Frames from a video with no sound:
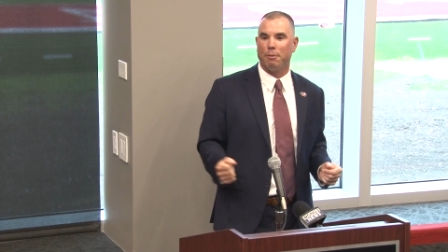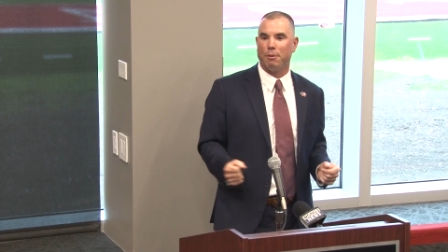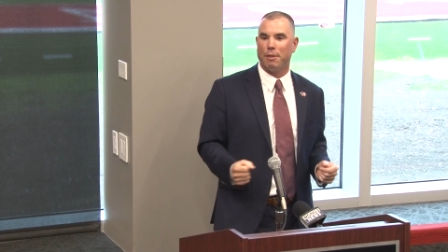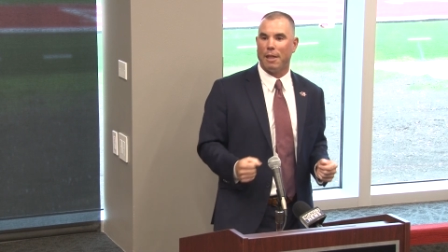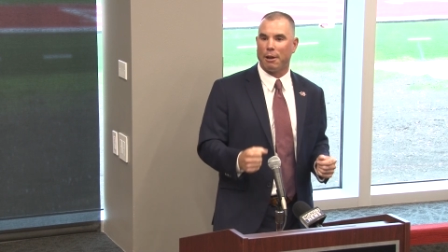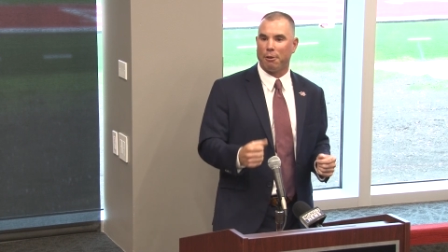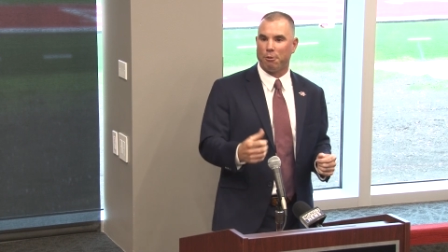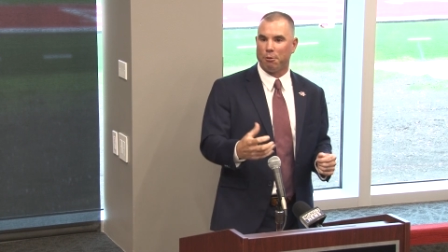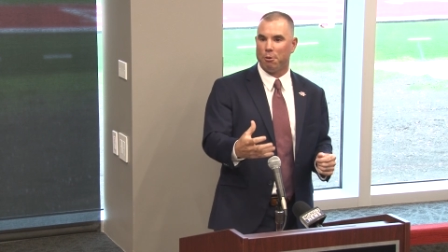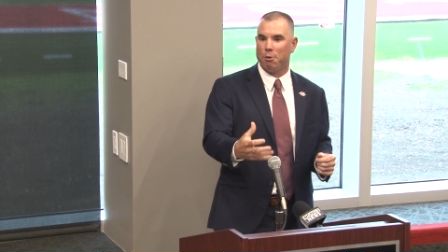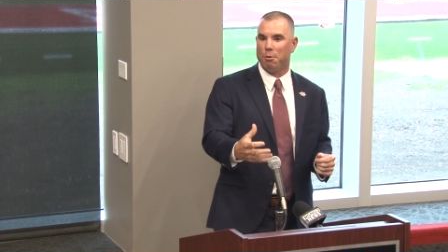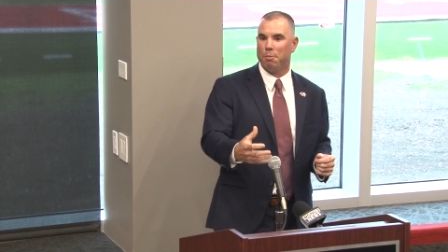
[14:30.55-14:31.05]
or
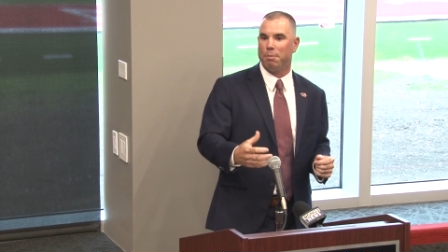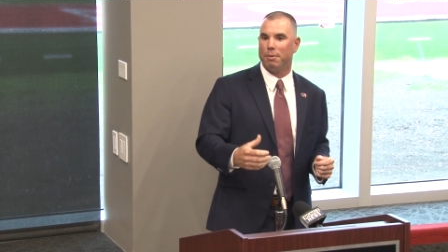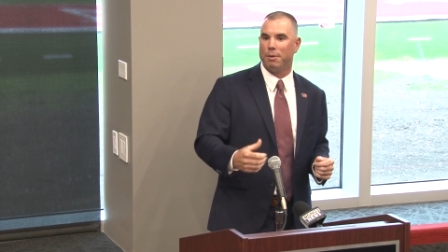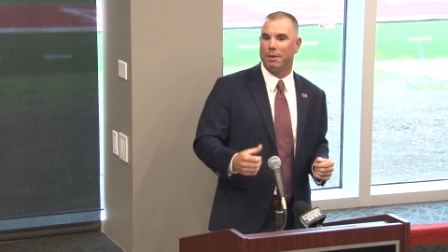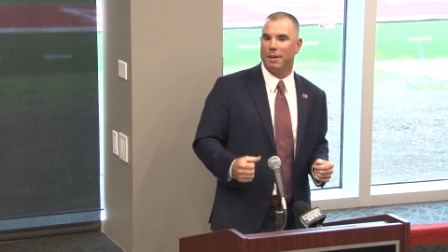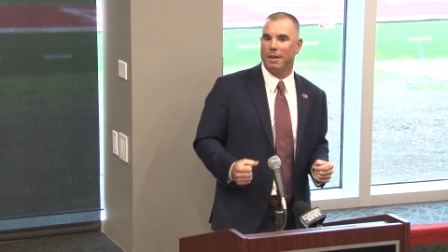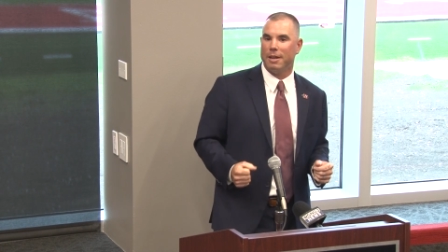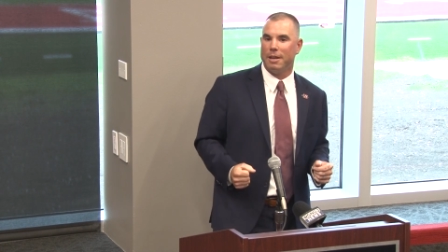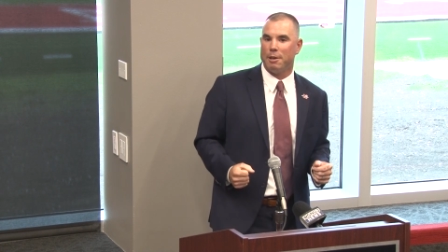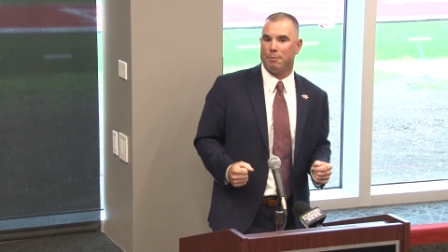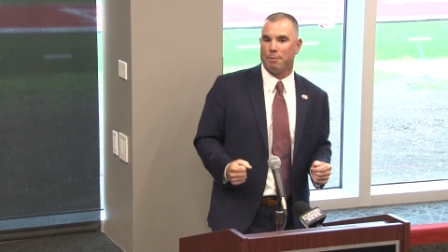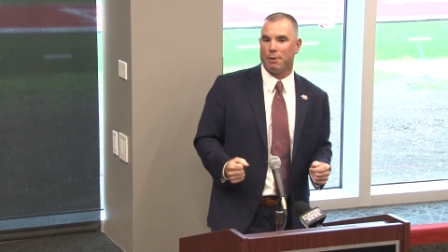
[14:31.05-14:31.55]
that group,
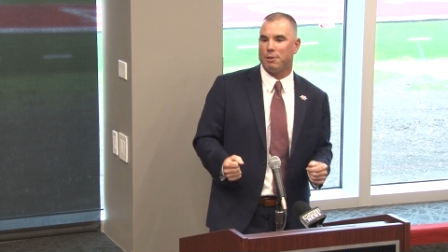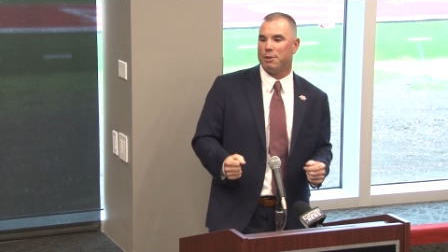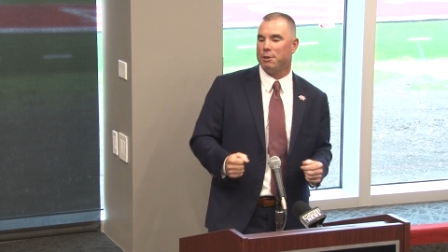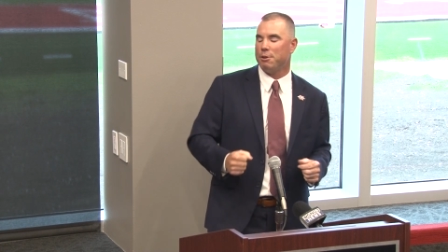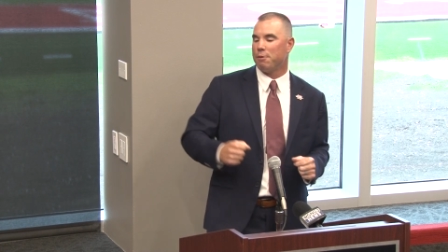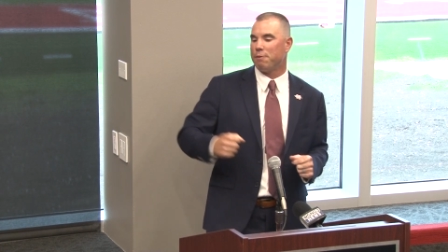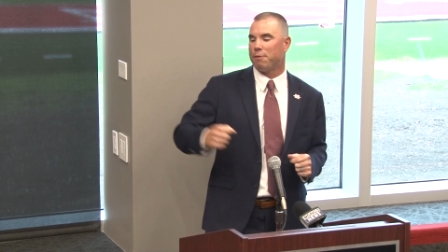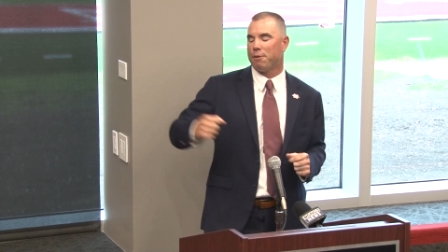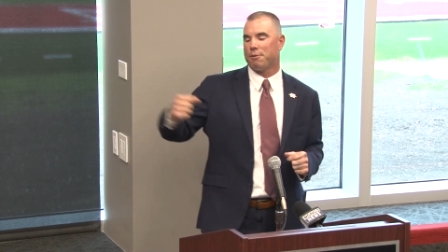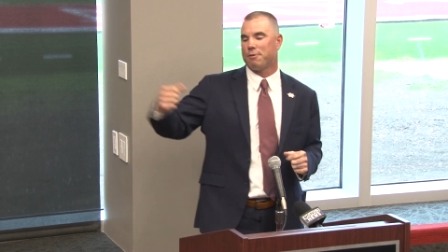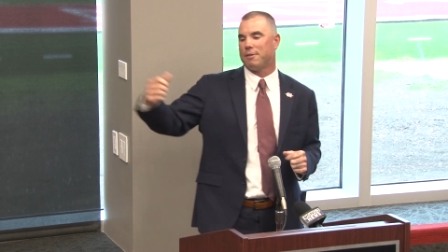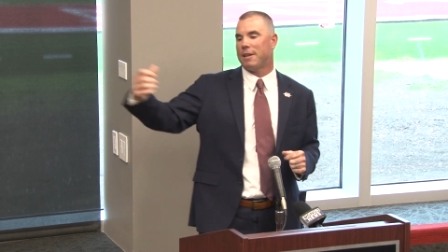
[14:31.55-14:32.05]
especially
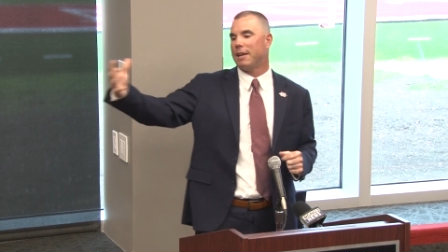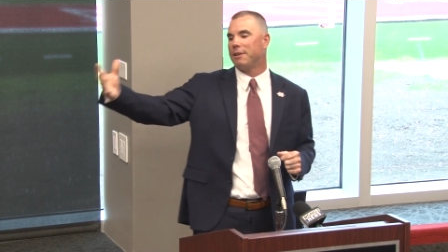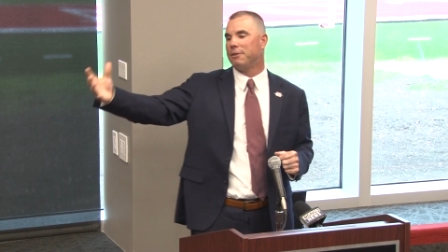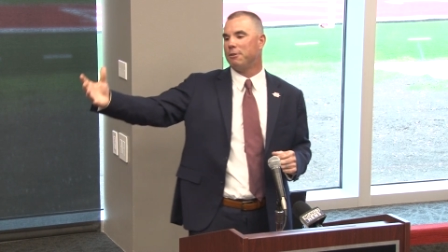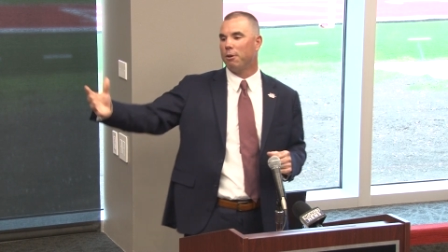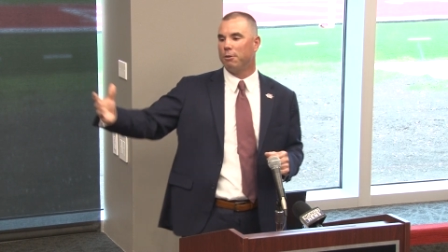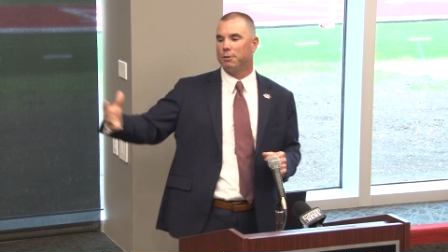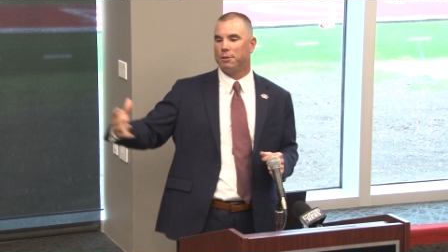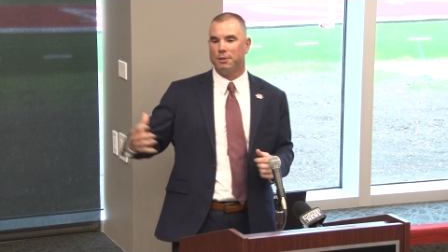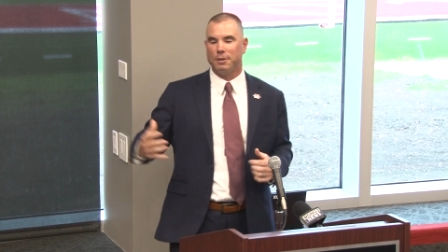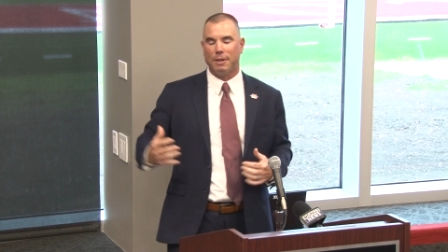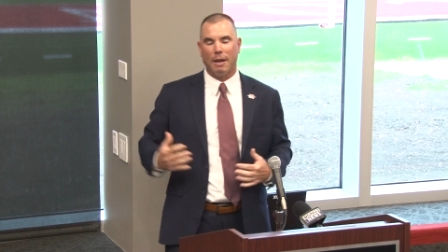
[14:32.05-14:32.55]
your first head
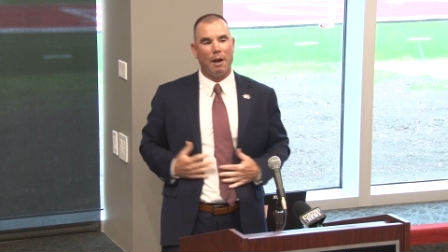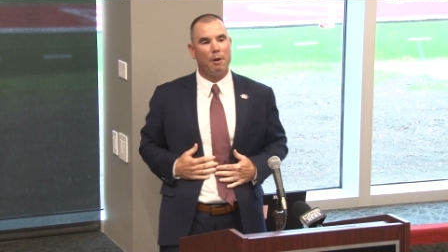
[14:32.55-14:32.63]
coaching.